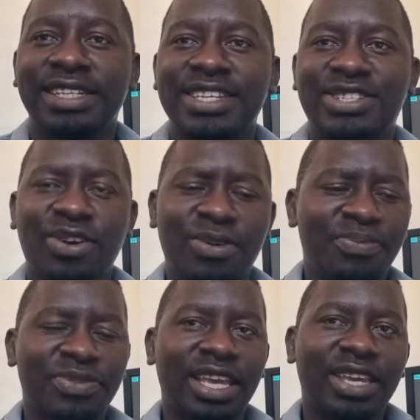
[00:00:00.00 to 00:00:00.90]
So
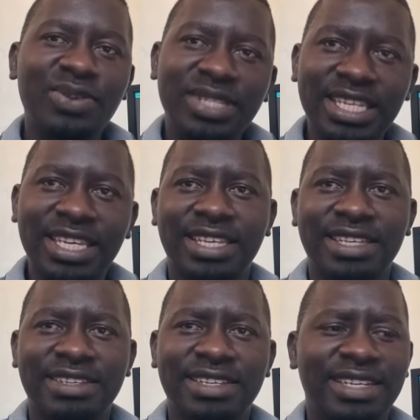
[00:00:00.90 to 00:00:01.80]
you see
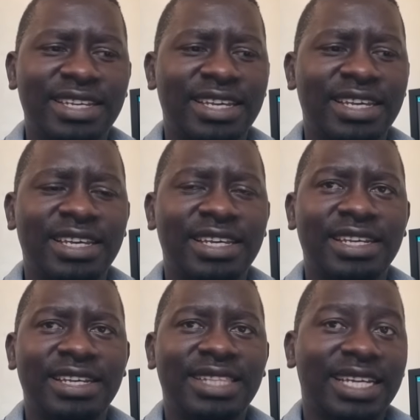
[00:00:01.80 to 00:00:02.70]

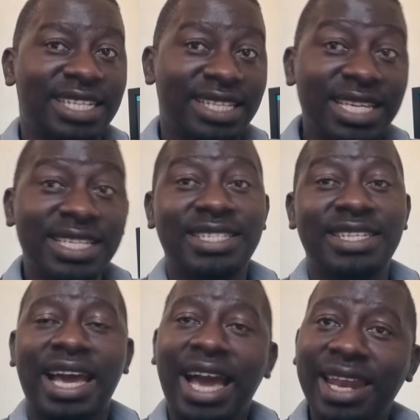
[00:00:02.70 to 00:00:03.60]
that these
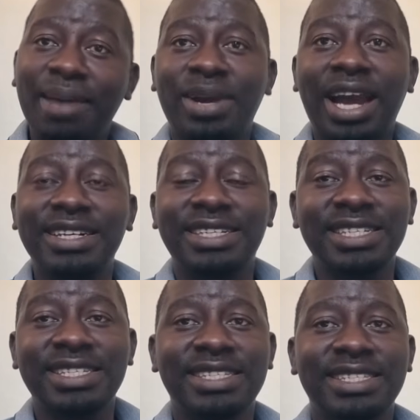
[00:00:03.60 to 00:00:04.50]
Arab
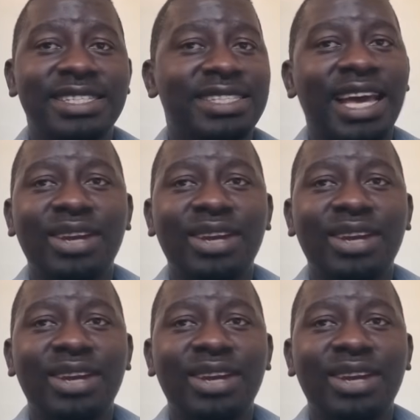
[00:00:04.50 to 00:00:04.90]
countries, they are